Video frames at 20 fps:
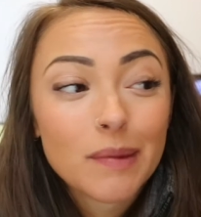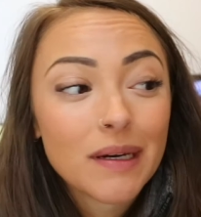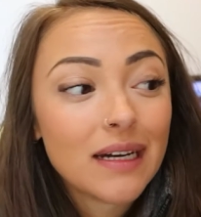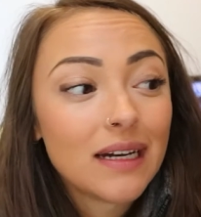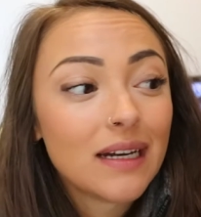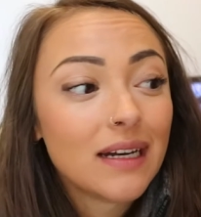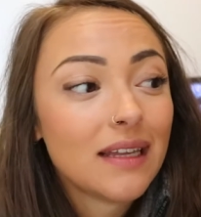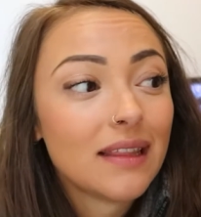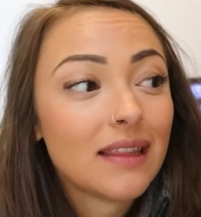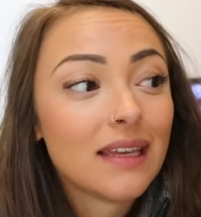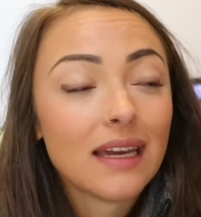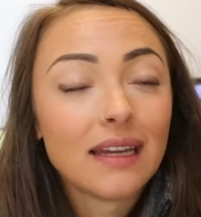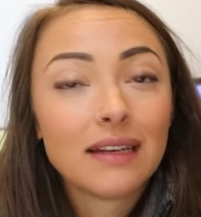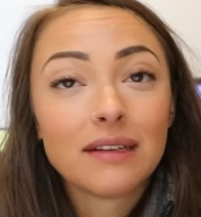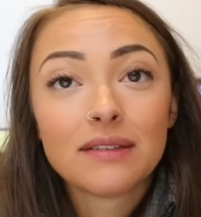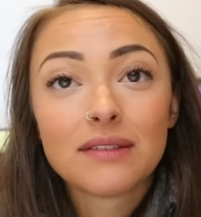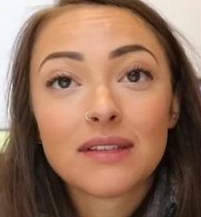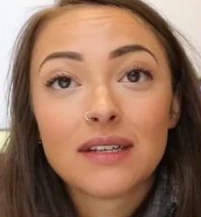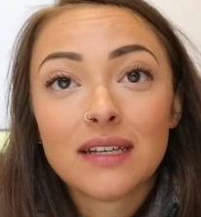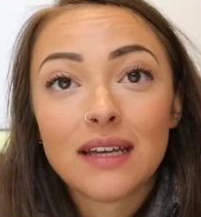but at the end
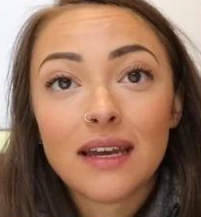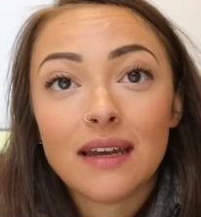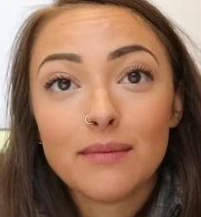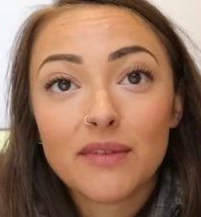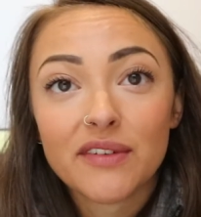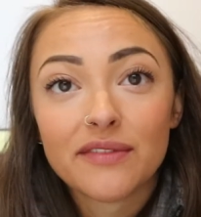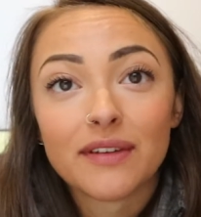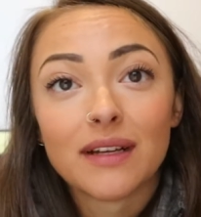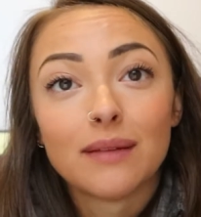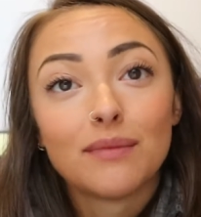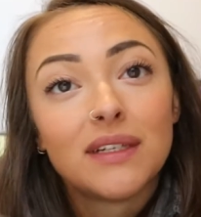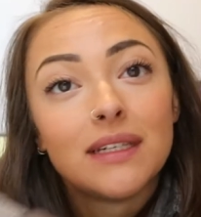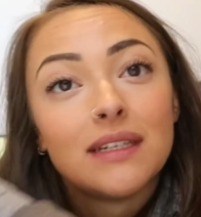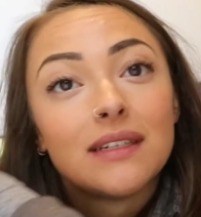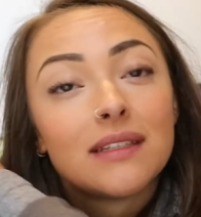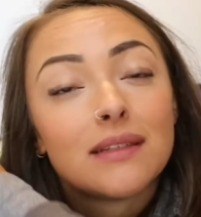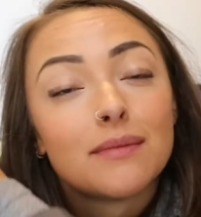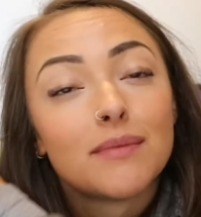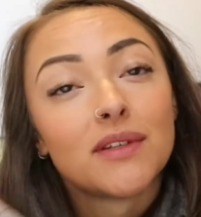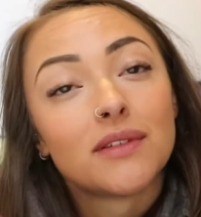of the day, my family
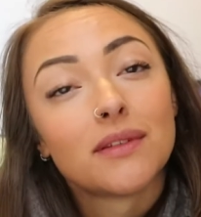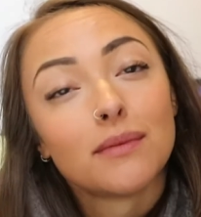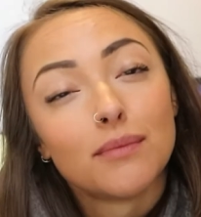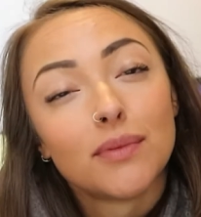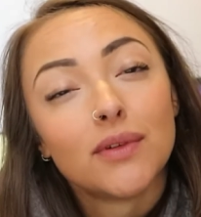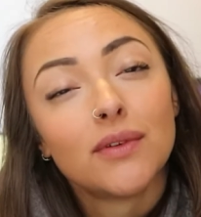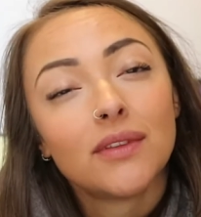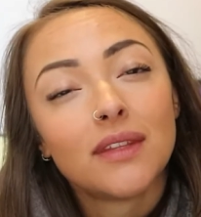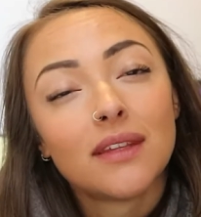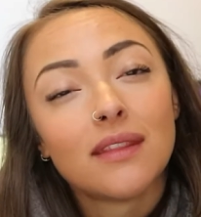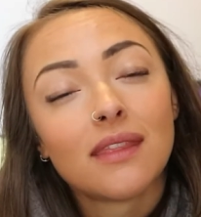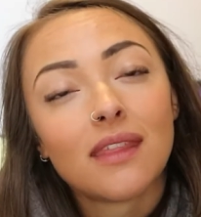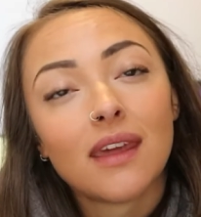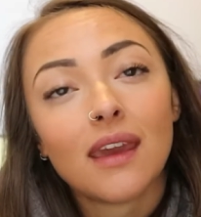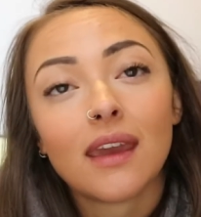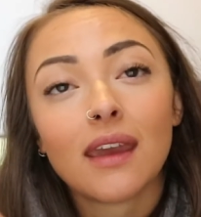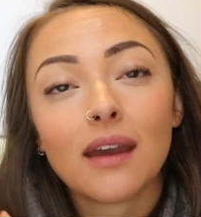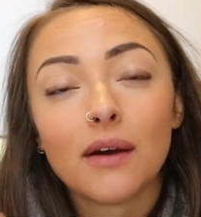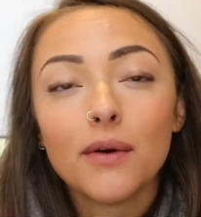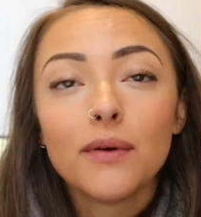is the most important
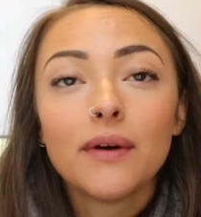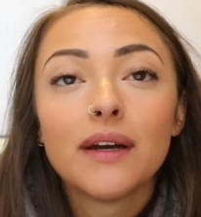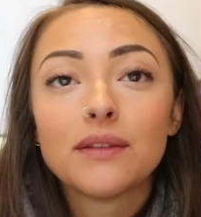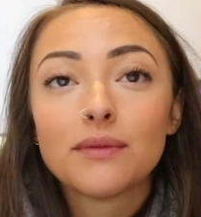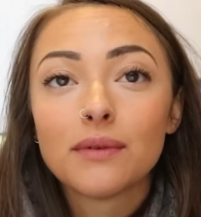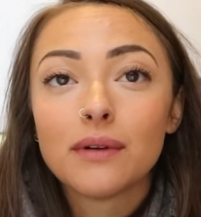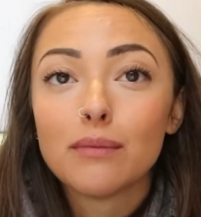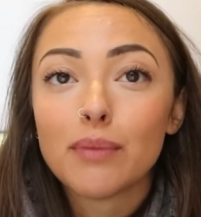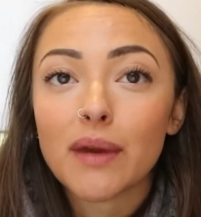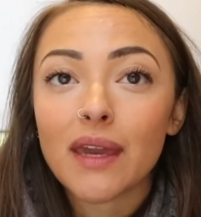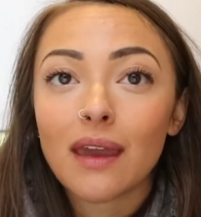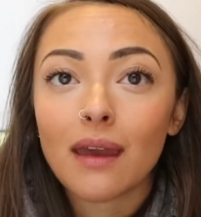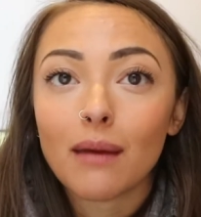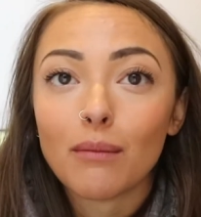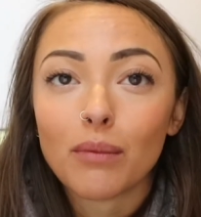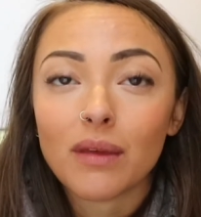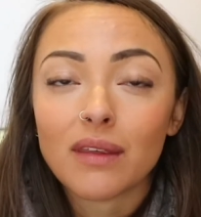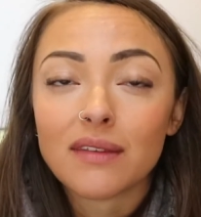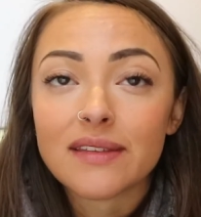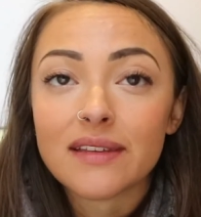thing. It always will be,
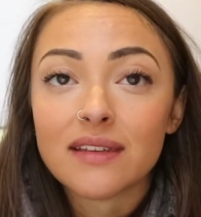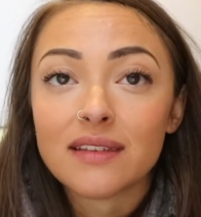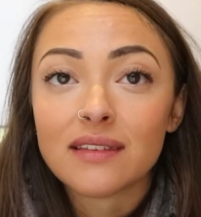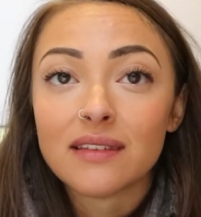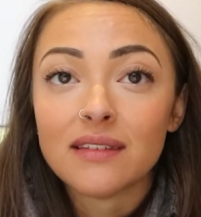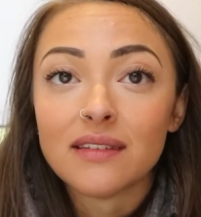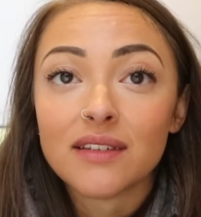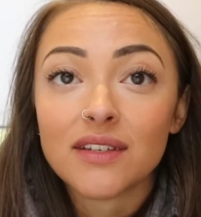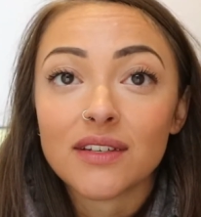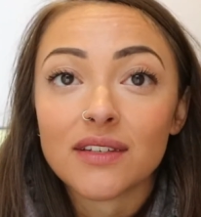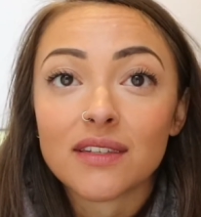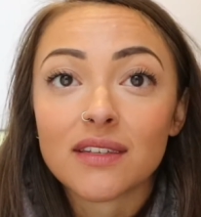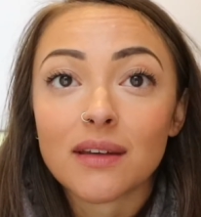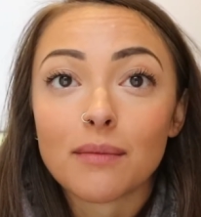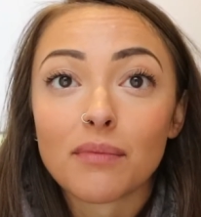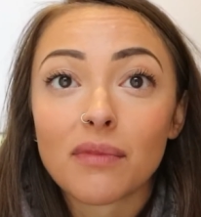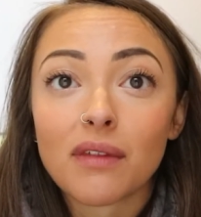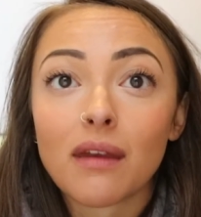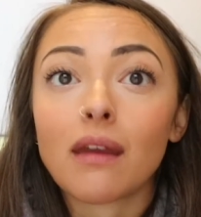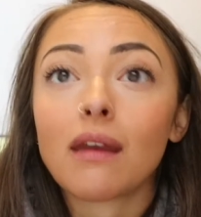and business is just
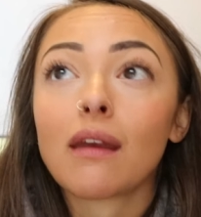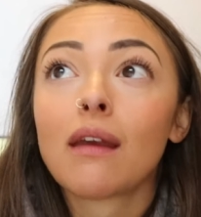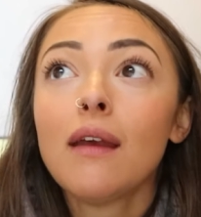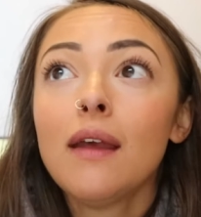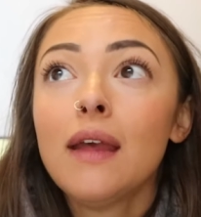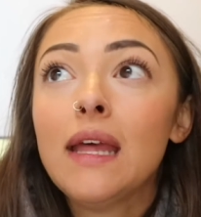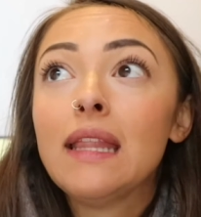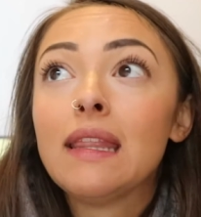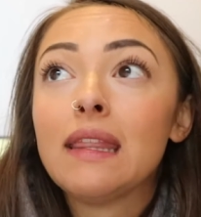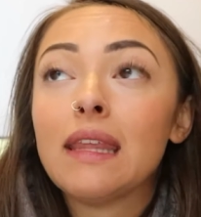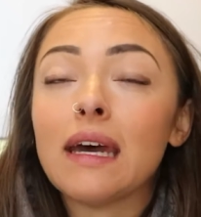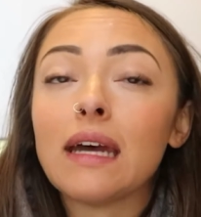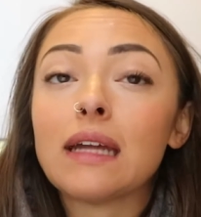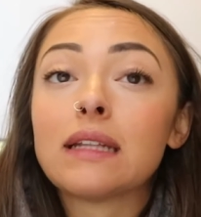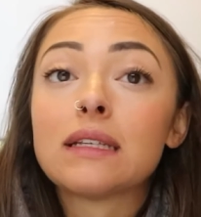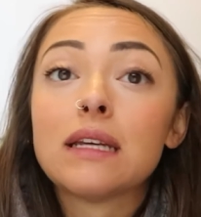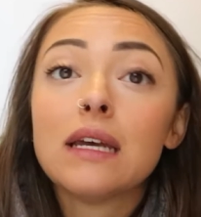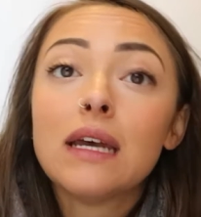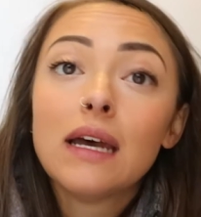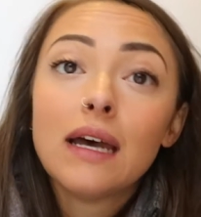something
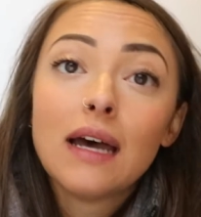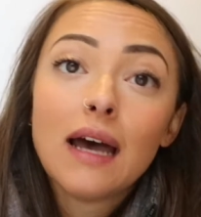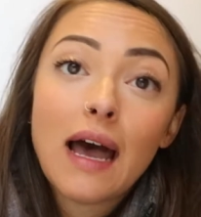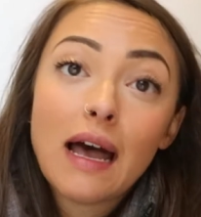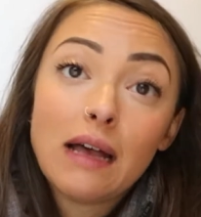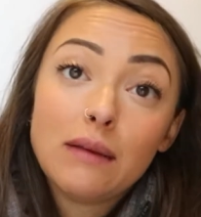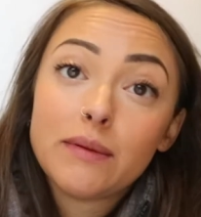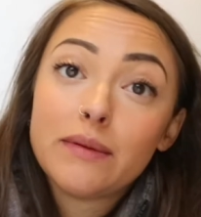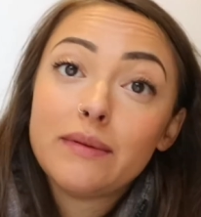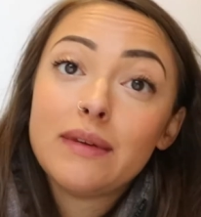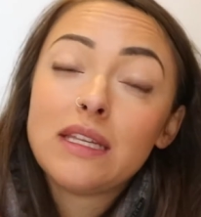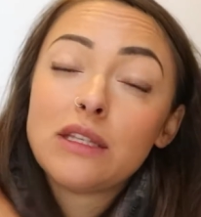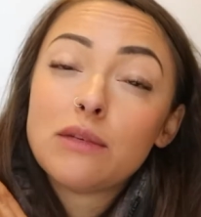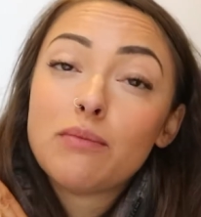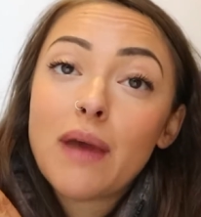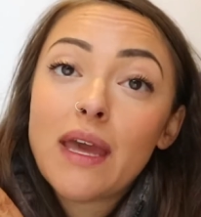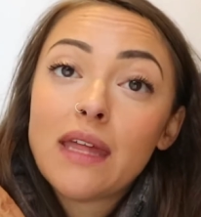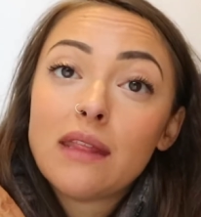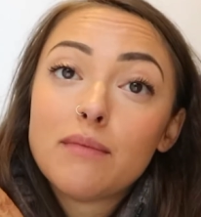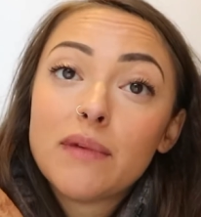that helps me to
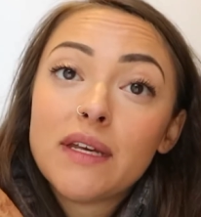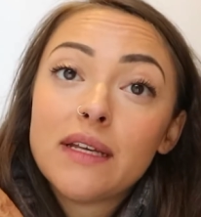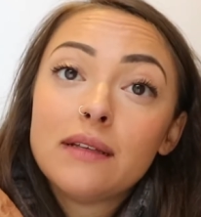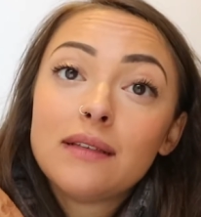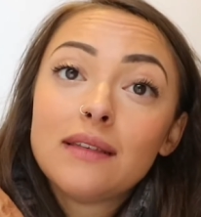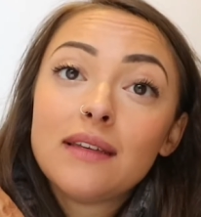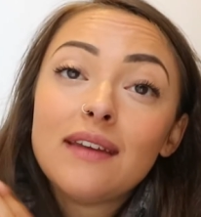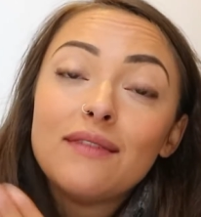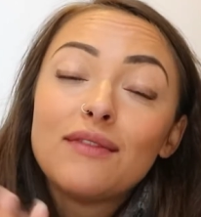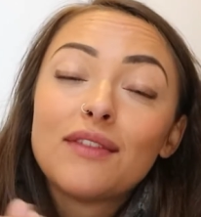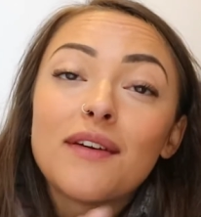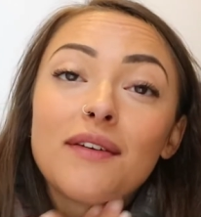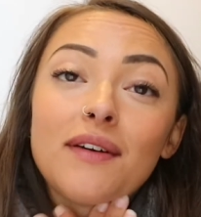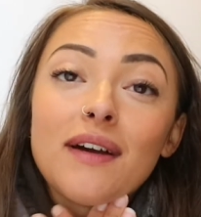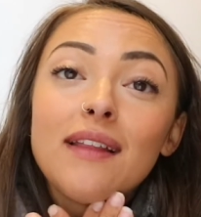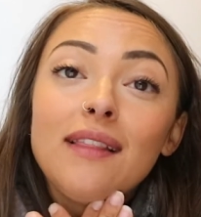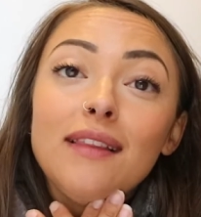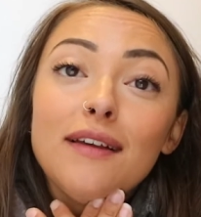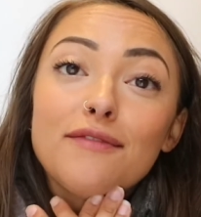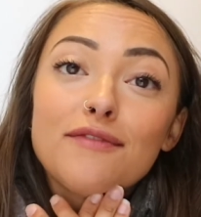pay the bills. Even though
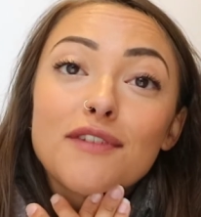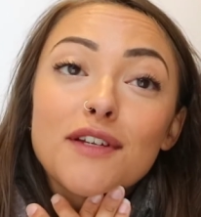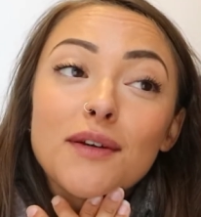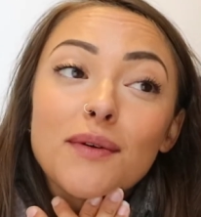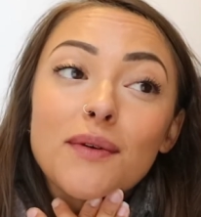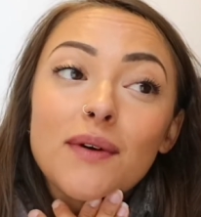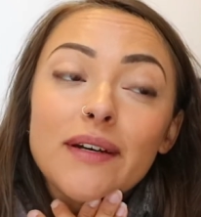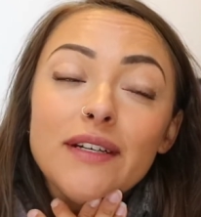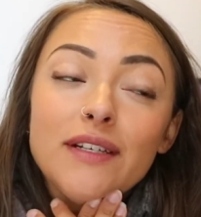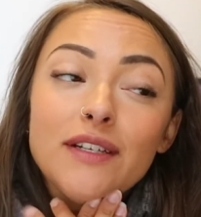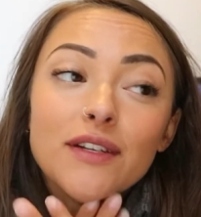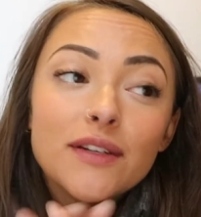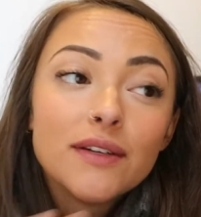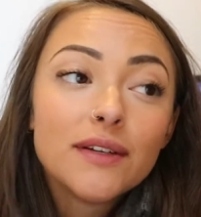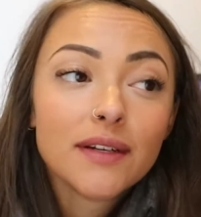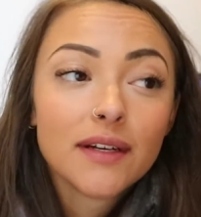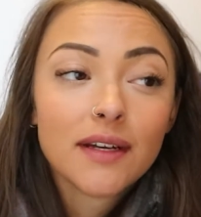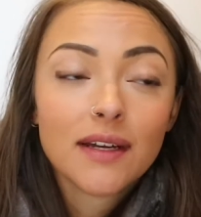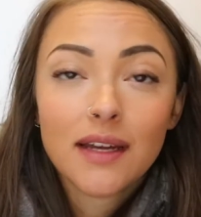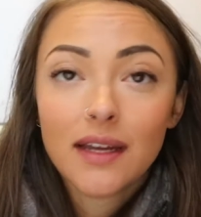I love doing what I do,
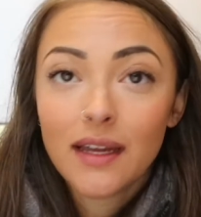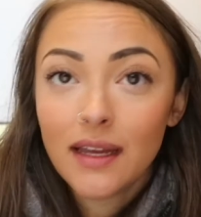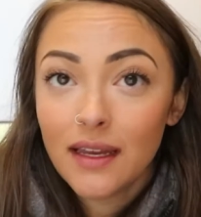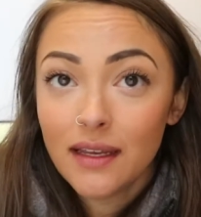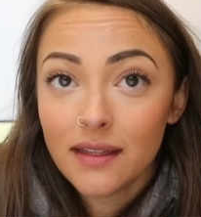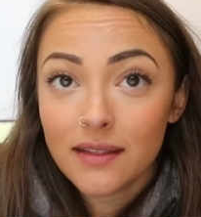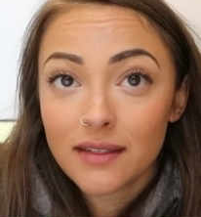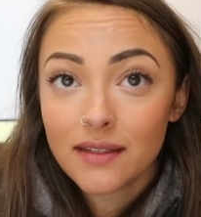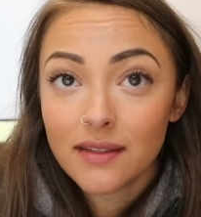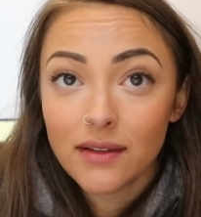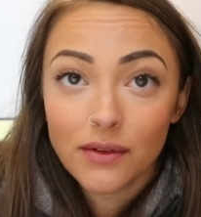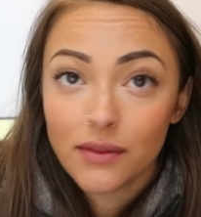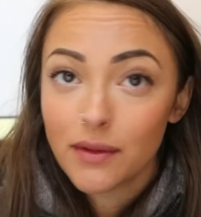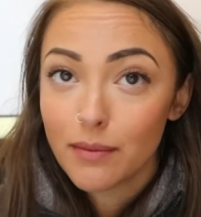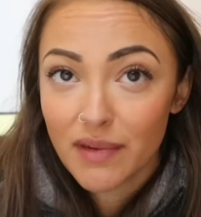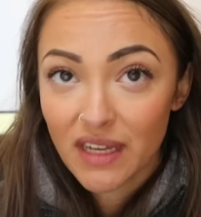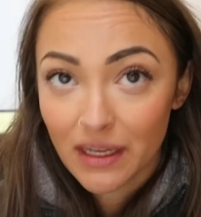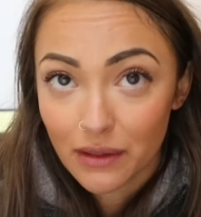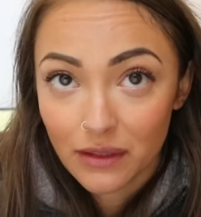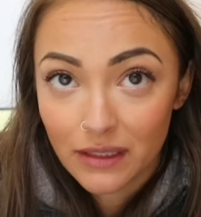it's not the
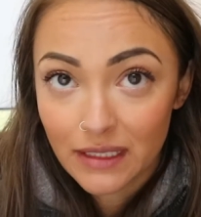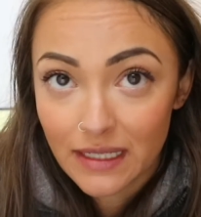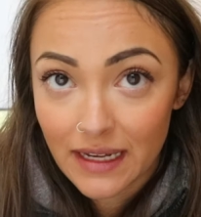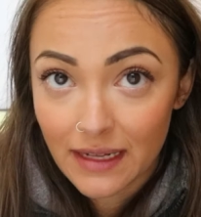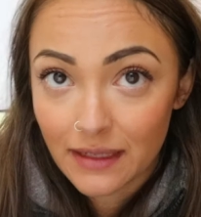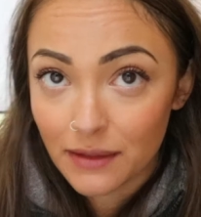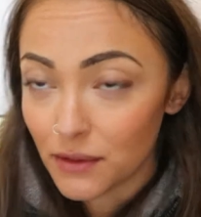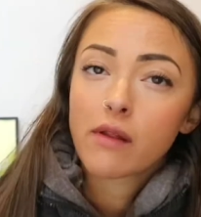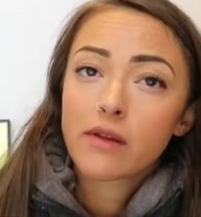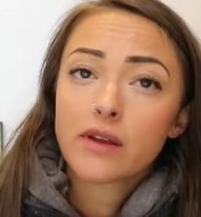be all and end all.